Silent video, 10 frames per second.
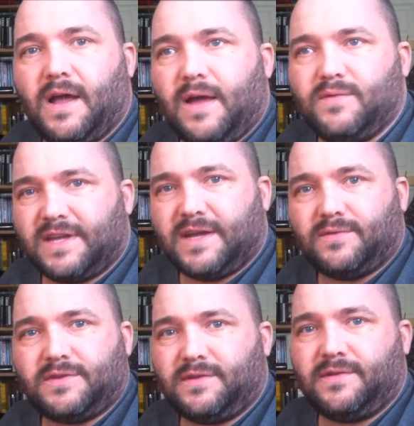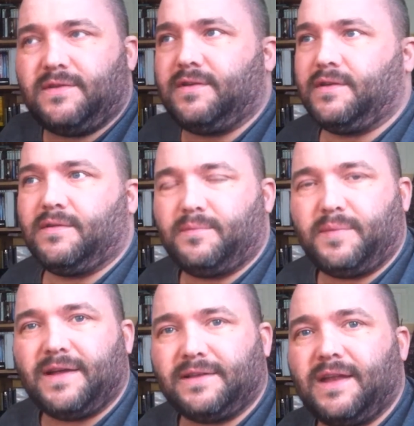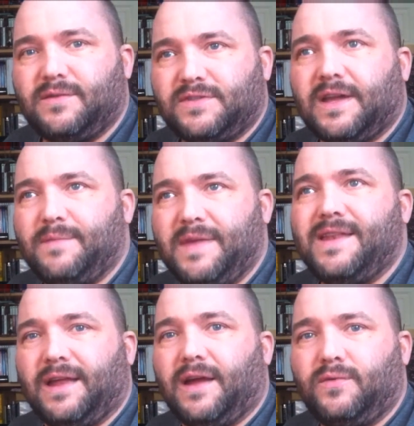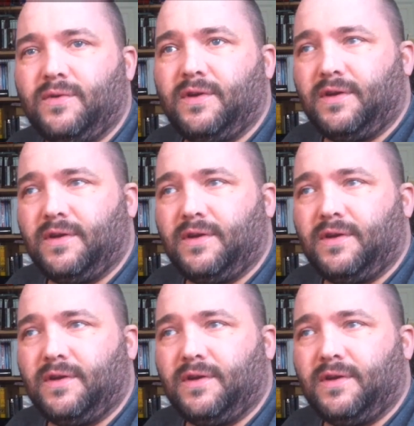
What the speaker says: I was out. Back then I was out. I'm in now.